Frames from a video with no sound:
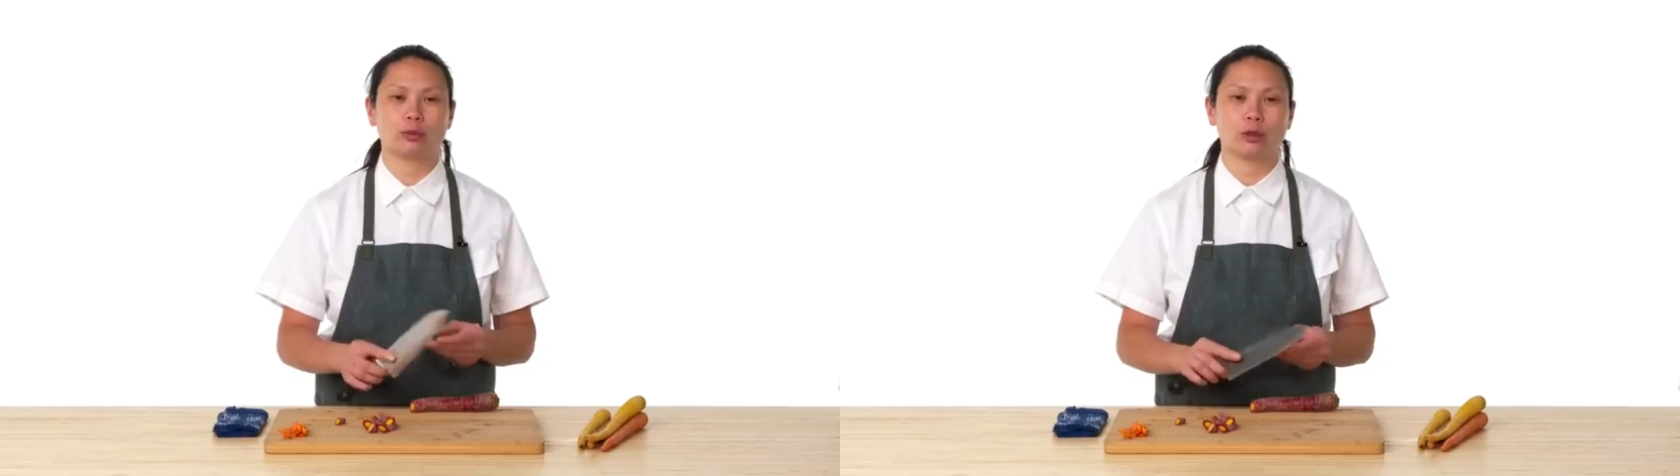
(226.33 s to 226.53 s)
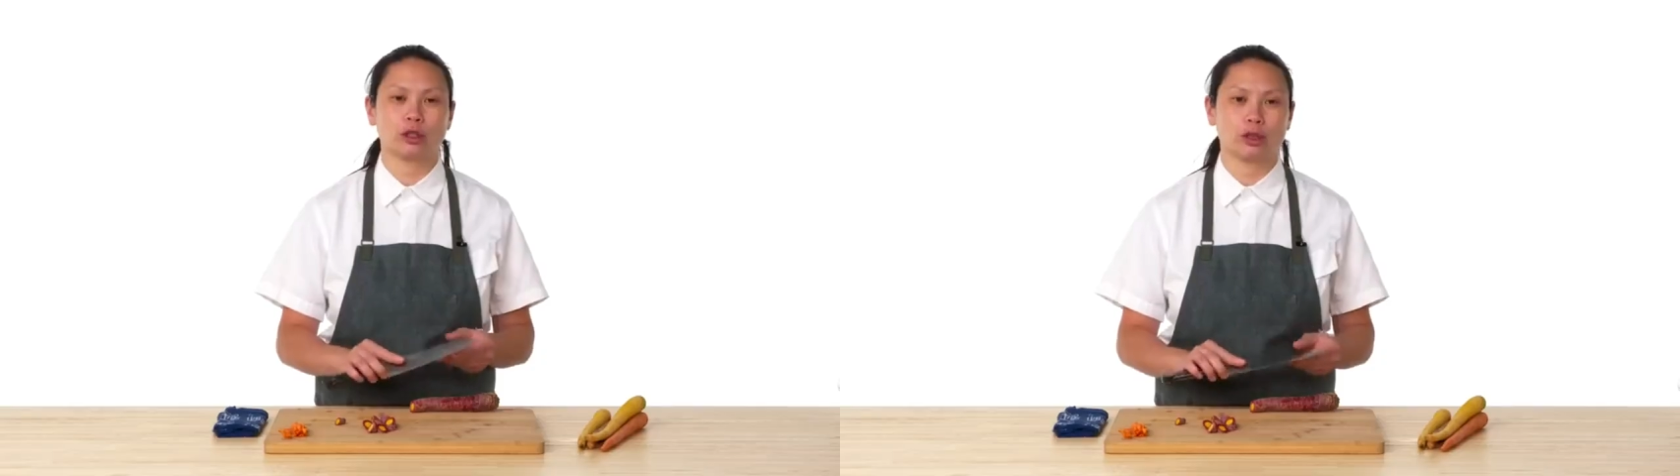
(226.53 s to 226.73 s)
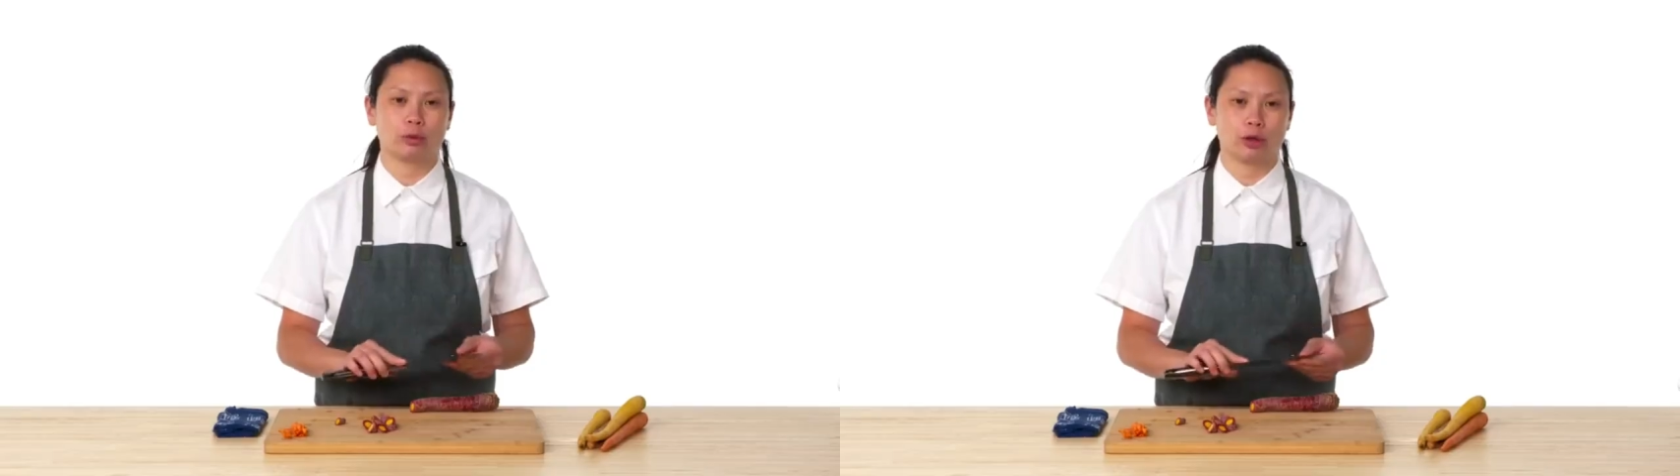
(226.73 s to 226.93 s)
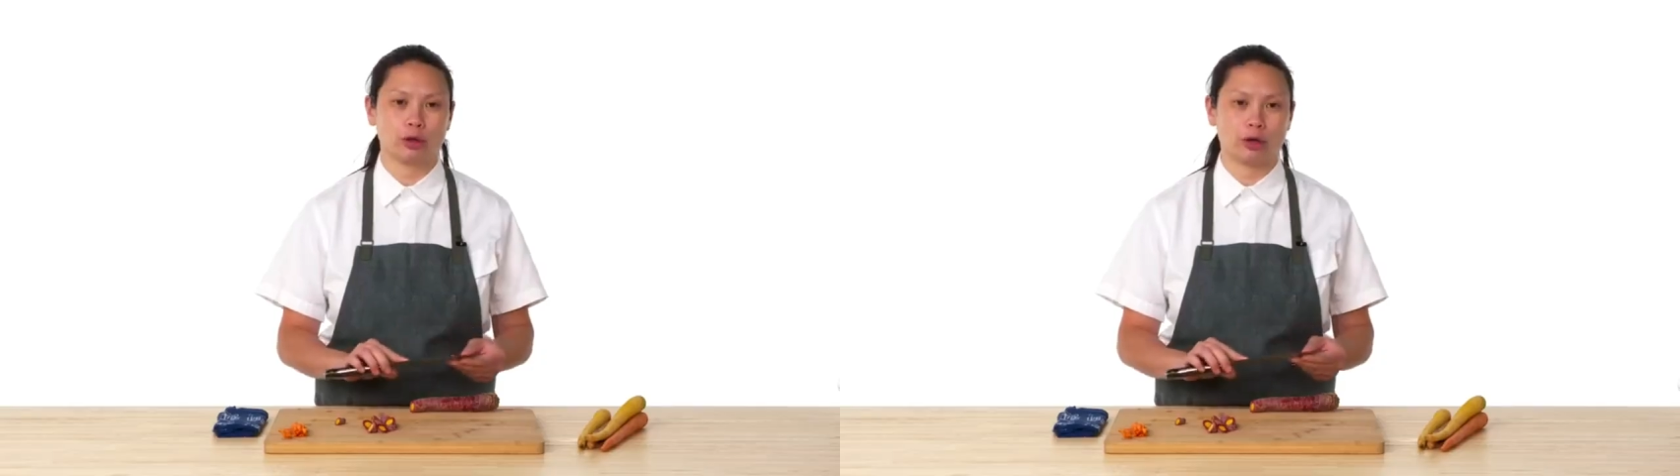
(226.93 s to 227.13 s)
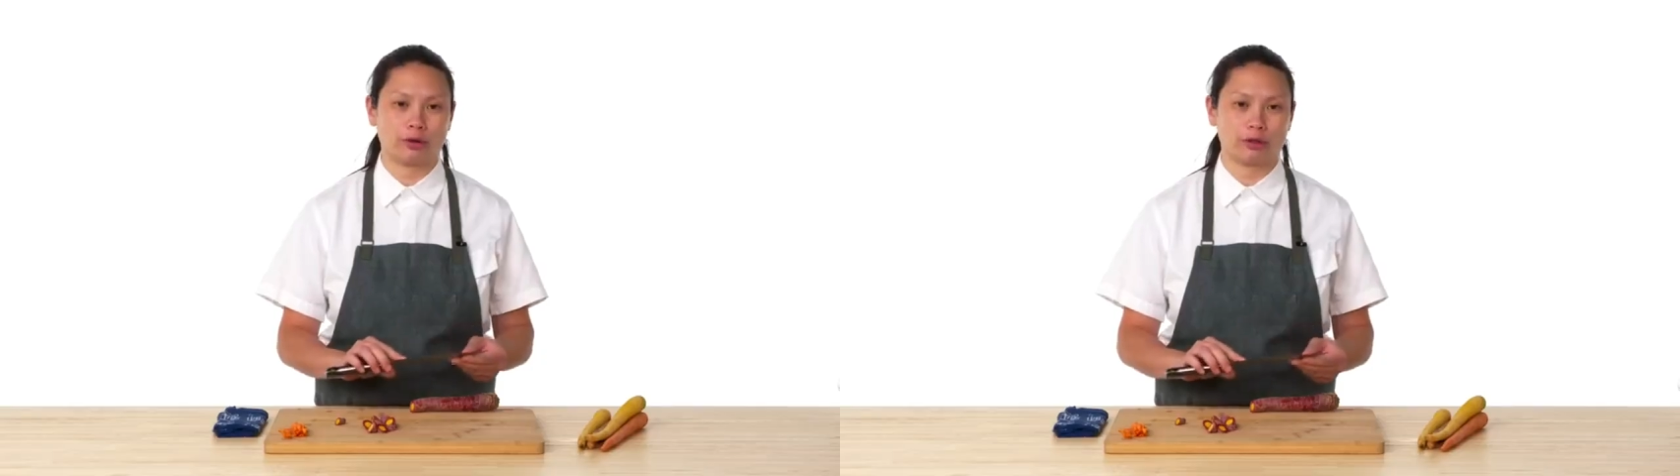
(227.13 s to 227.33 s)
super skilled in
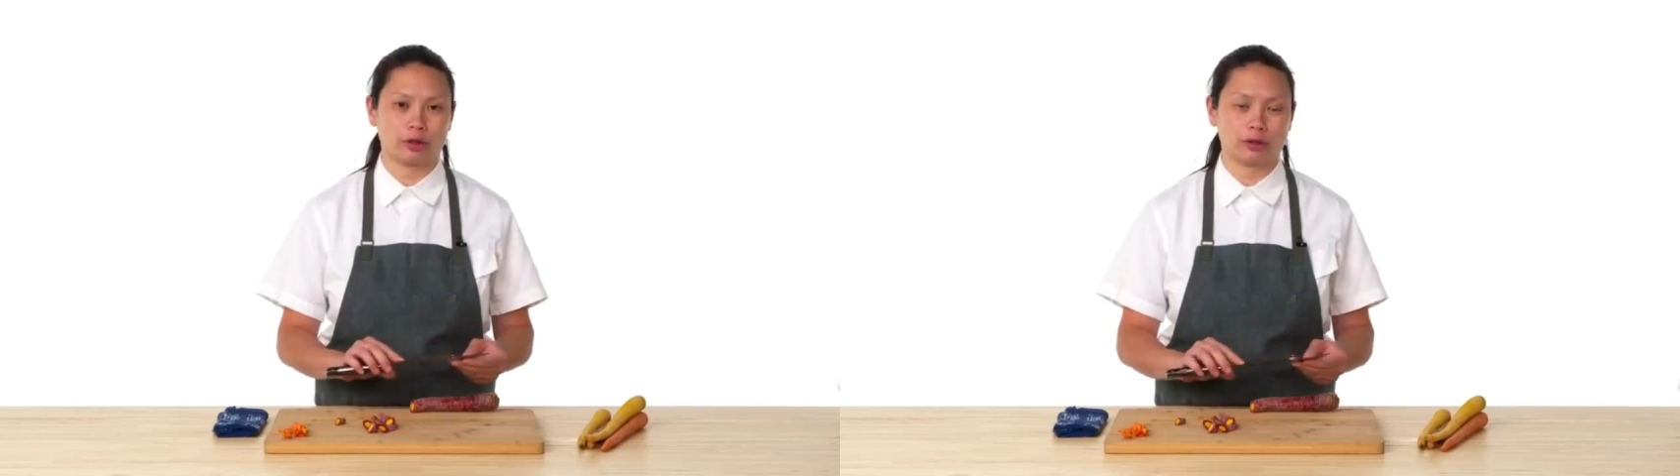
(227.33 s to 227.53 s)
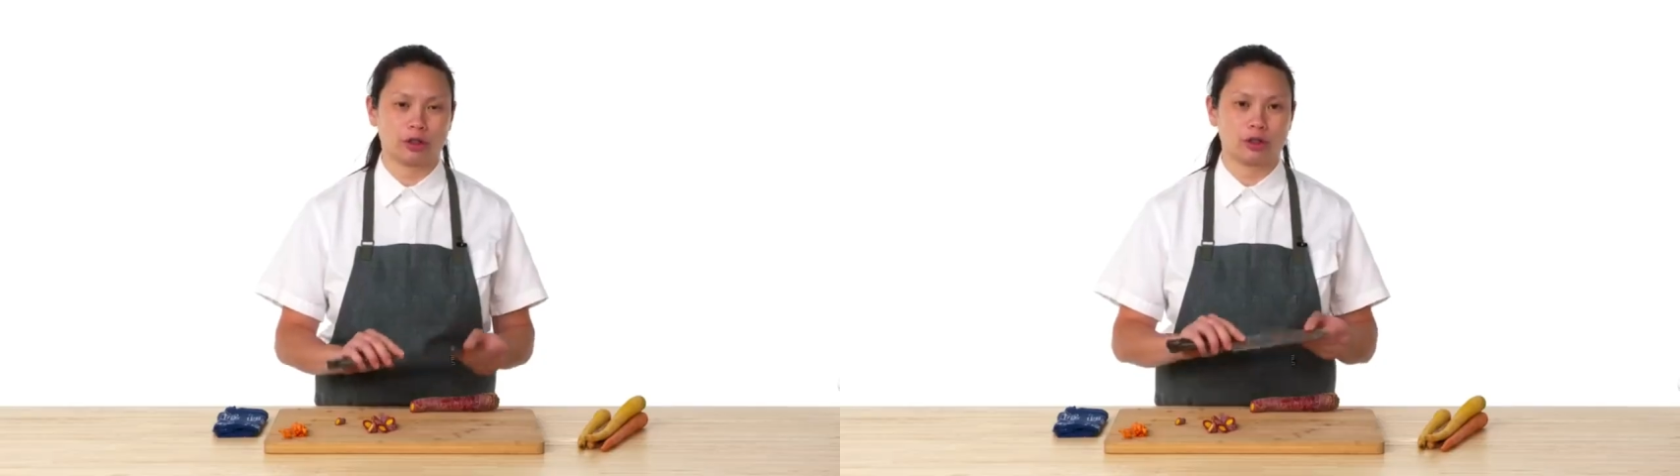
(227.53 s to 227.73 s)
your knife skills,